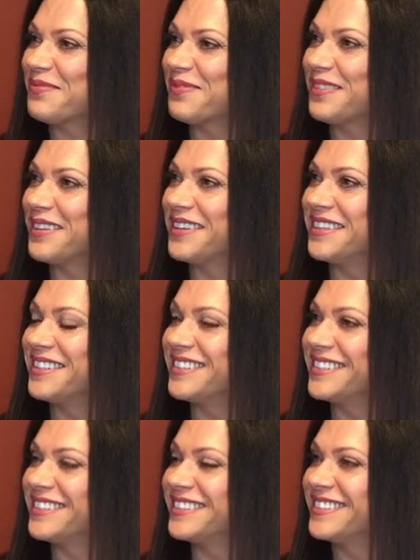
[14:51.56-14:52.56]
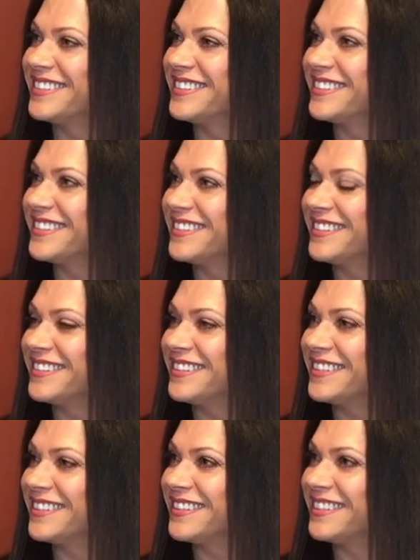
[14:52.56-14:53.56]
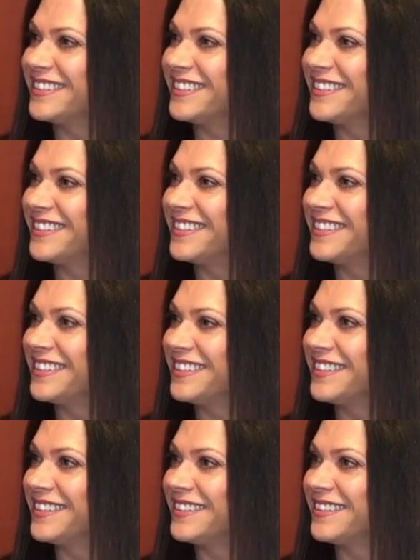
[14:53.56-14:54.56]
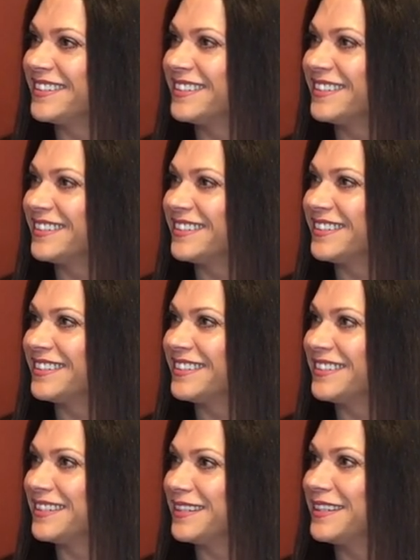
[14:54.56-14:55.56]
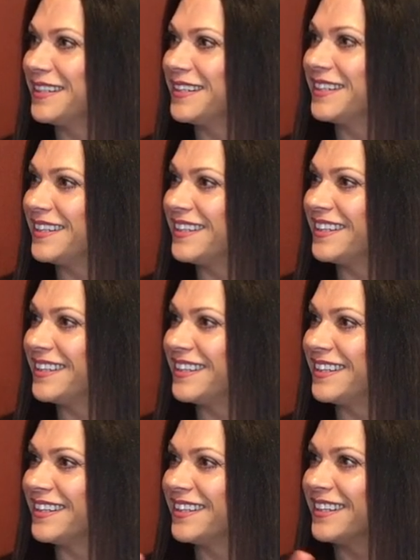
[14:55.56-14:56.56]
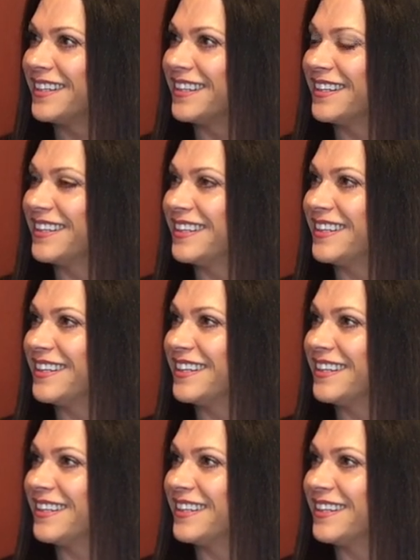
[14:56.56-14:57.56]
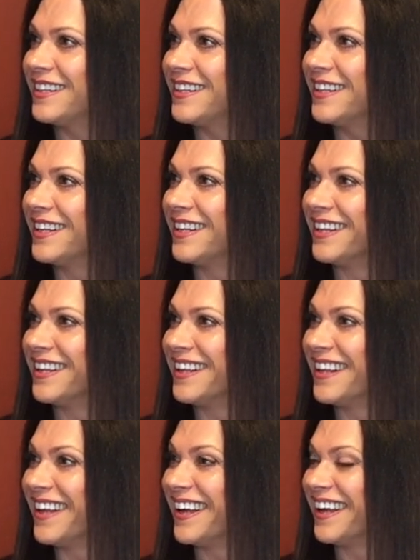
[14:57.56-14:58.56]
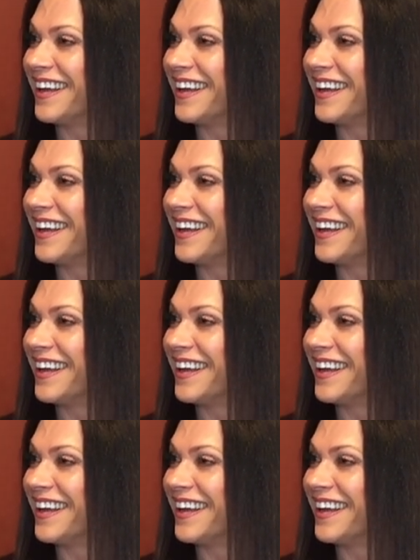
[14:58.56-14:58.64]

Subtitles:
(not speaking)